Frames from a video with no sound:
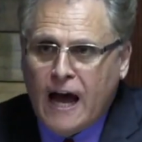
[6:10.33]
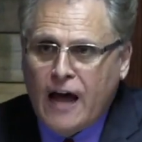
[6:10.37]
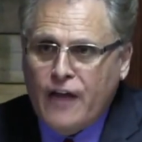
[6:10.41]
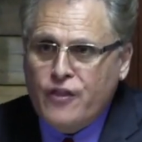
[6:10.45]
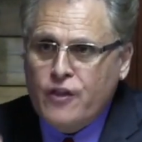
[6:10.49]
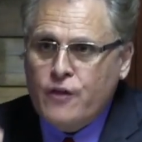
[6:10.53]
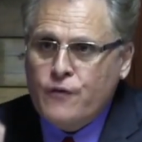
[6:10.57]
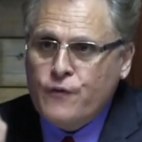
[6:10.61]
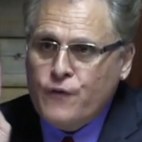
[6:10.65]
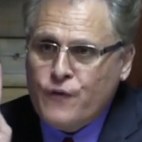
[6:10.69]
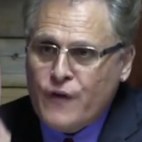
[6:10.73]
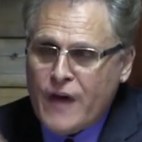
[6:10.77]

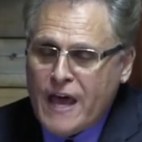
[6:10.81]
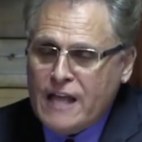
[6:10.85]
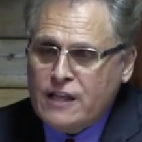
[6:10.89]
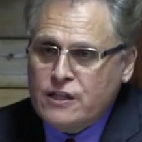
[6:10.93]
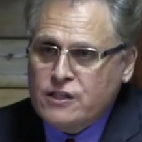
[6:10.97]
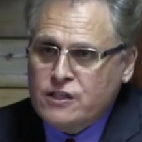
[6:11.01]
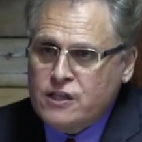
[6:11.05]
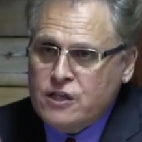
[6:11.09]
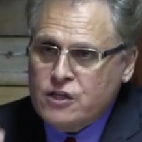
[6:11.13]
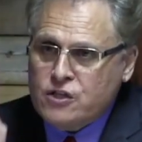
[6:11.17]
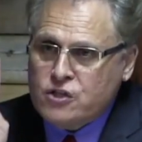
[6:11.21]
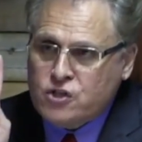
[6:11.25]
on the
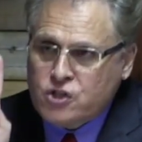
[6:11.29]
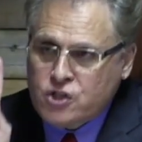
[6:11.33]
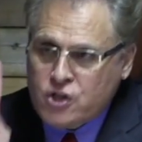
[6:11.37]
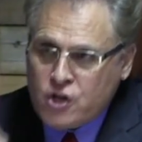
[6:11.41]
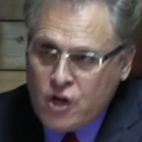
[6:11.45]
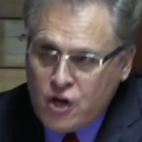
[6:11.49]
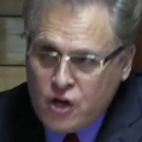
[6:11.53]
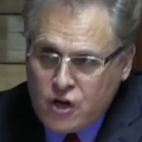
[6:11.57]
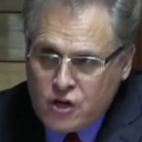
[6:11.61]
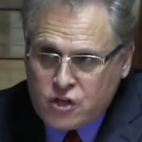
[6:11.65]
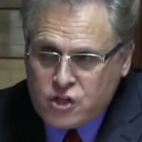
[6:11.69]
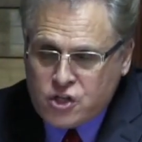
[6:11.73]
fancy
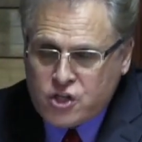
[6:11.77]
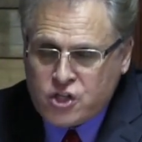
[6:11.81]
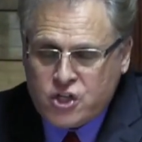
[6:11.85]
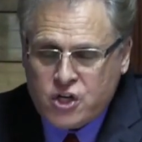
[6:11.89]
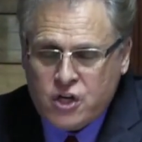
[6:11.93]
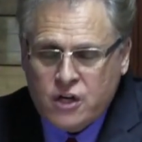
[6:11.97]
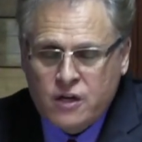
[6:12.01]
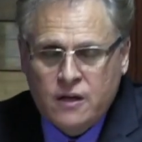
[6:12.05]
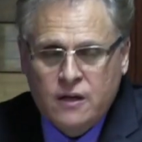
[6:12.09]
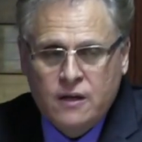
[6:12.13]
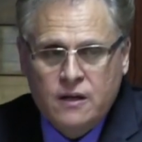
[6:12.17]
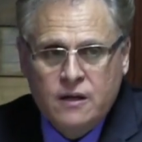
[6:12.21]

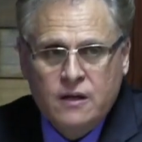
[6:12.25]
church